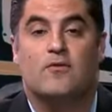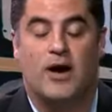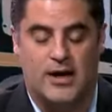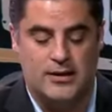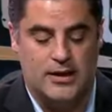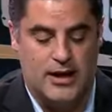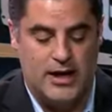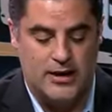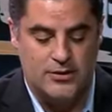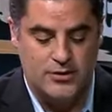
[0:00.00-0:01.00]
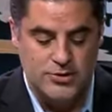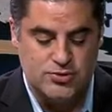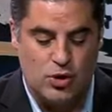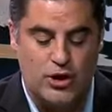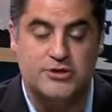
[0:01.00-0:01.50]
Well, uh, those
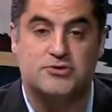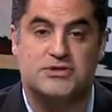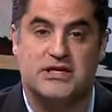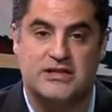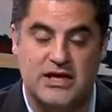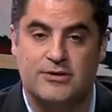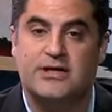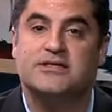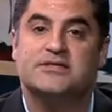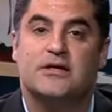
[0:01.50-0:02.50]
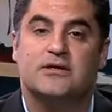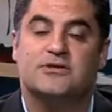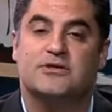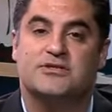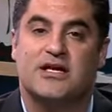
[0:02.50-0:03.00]
were all interesting theories
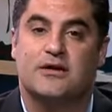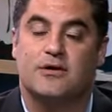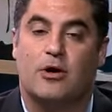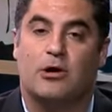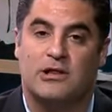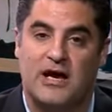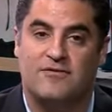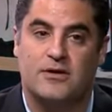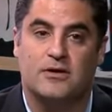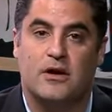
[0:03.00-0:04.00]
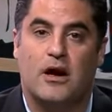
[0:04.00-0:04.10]
until Senator Carl Levin